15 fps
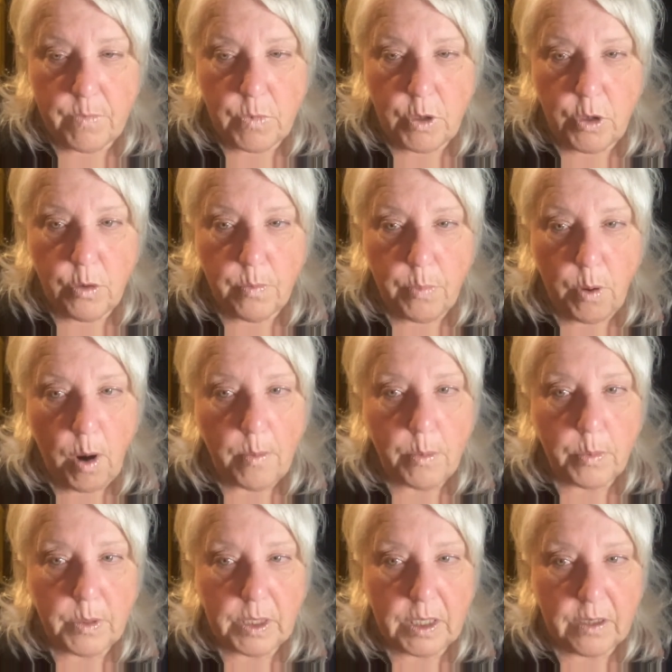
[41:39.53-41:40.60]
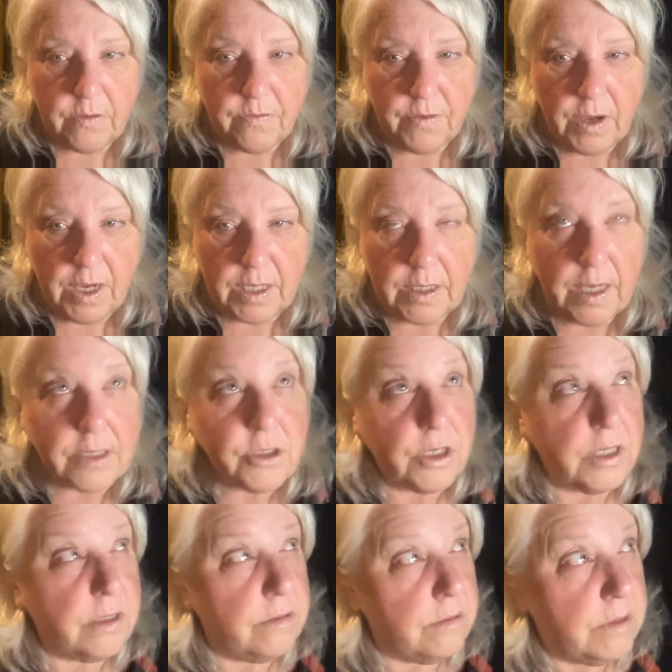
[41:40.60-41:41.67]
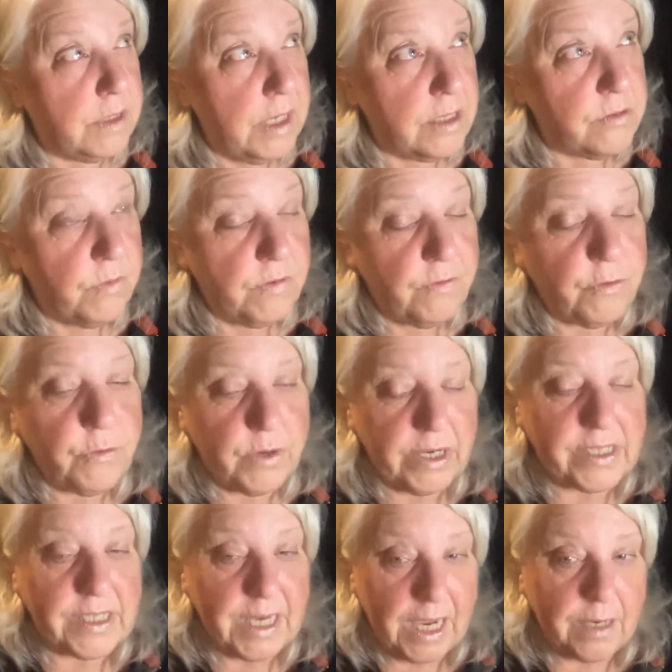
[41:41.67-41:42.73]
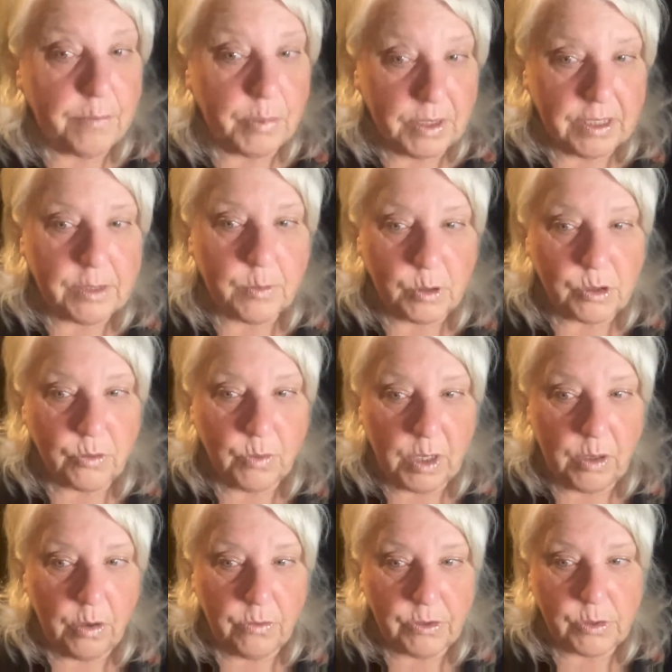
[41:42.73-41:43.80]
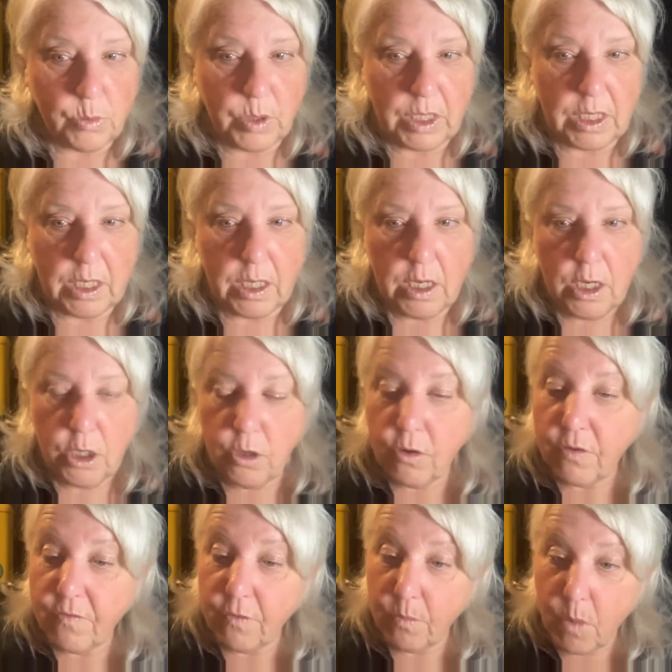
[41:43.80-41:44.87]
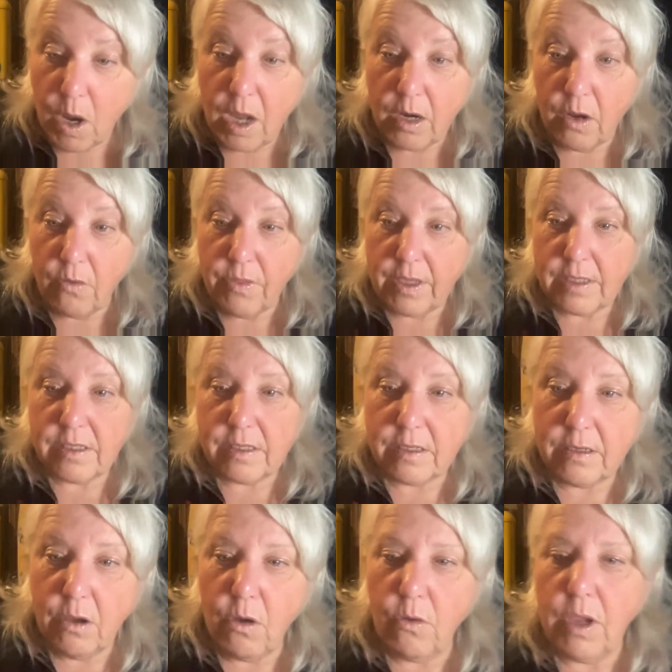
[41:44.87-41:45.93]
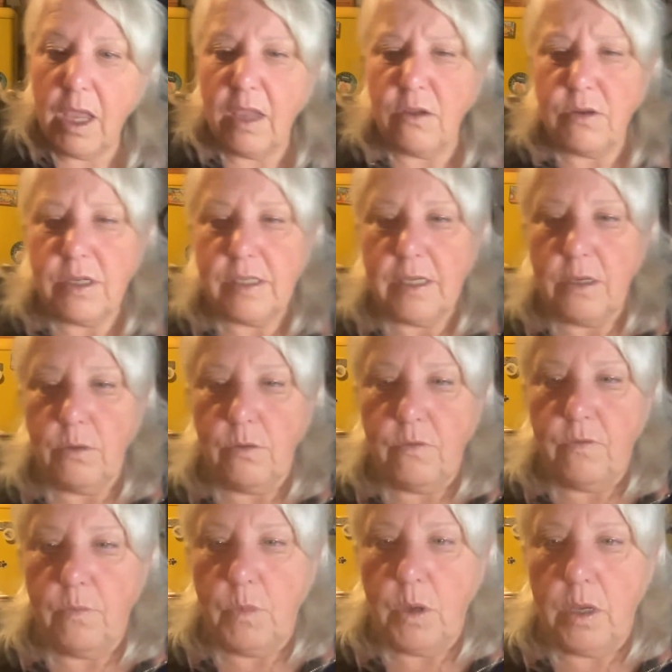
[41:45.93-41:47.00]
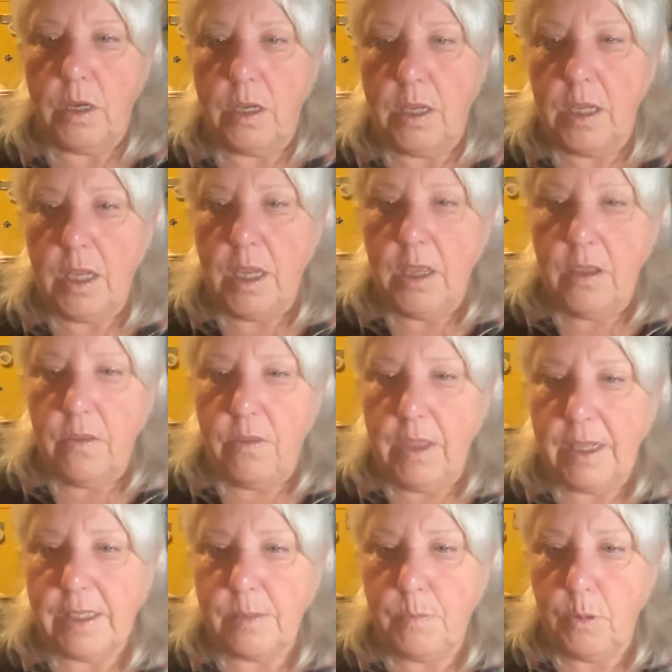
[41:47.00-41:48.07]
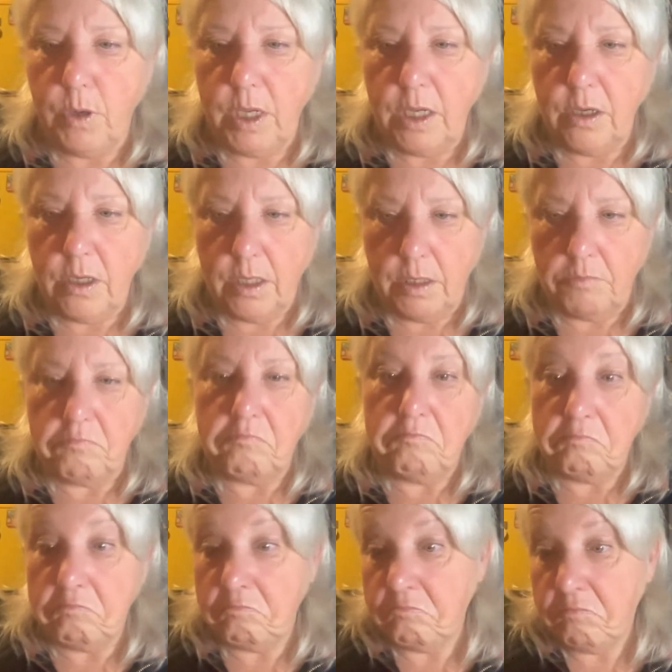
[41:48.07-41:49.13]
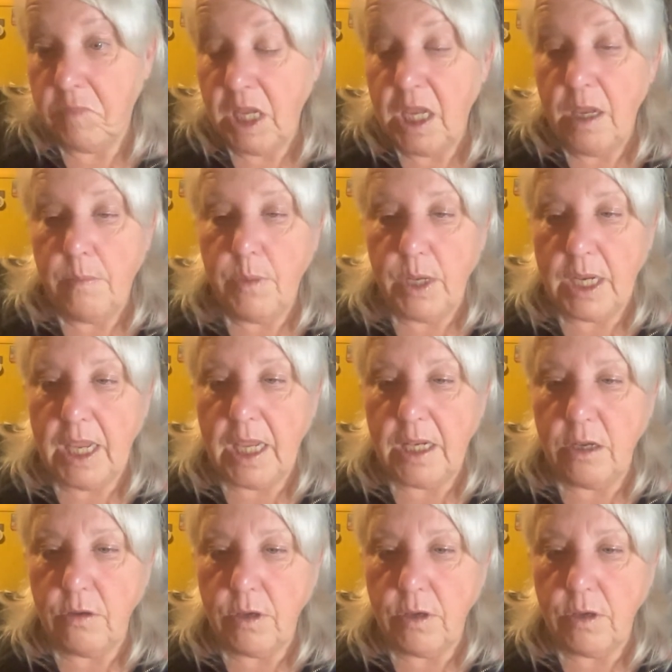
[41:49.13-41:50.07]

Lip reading: you're probably going to find, actually, it hasn't rained for 3 days yet, but it's supposed to rain all this week. You're in Vermont. Oh, yeah. You did say you're in Vermont. That's pretty good. But again,